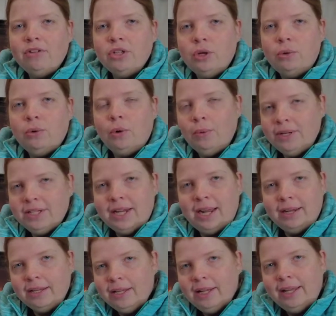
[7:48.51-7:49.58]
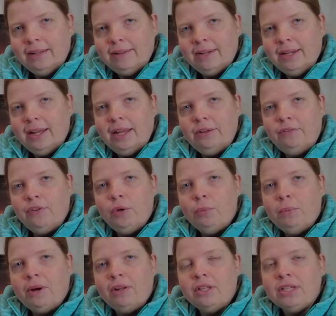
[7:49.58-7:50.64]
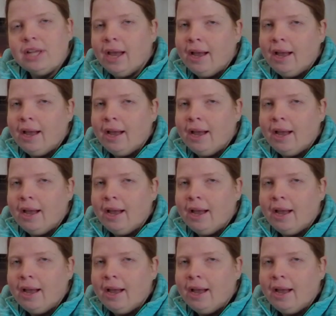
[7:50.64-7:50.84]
So always calculate in a few months.